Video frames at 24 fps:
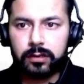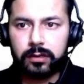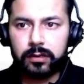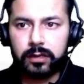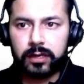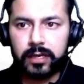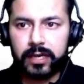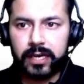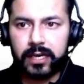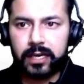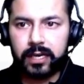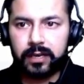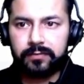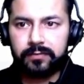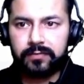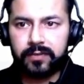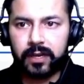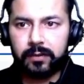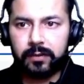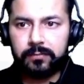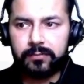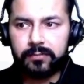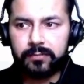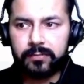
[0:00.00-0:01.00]
data
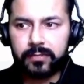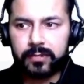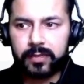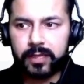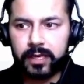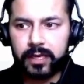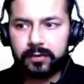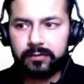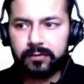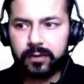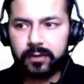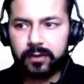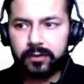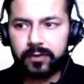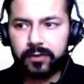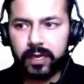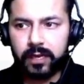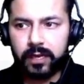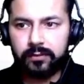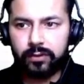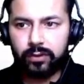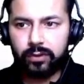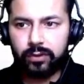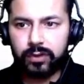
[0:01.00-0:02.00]
frame, that one we have
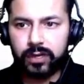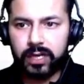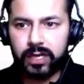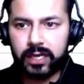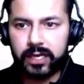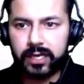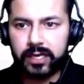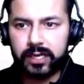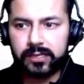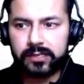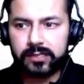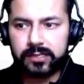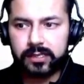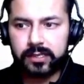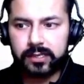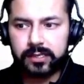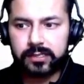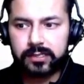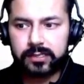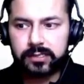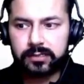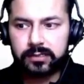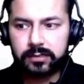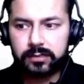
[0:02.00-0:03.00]
already
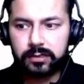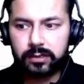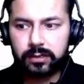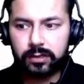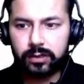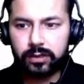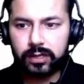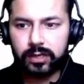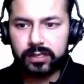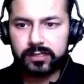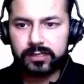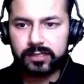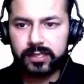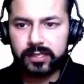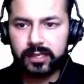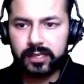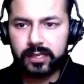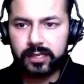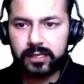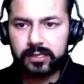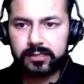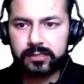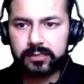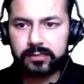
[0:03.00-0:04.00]
discussed. Or a
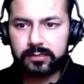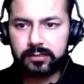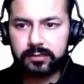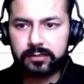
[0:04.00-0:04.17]
series,